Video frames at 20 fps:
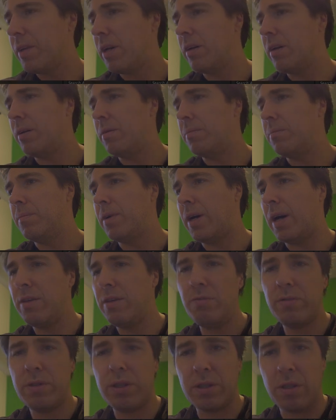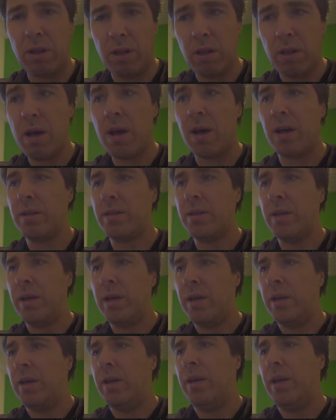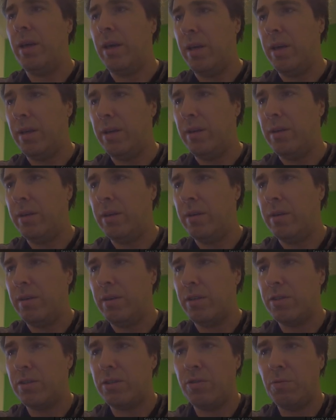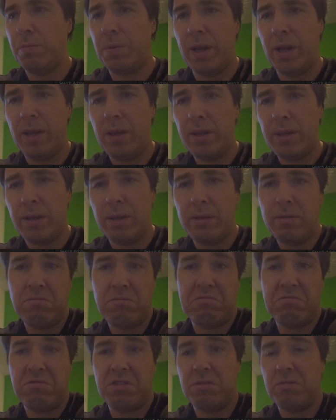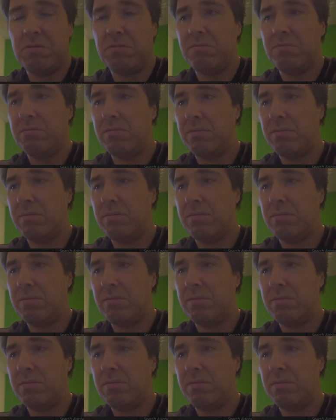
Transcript: I use this a lot, and it's super handy. So,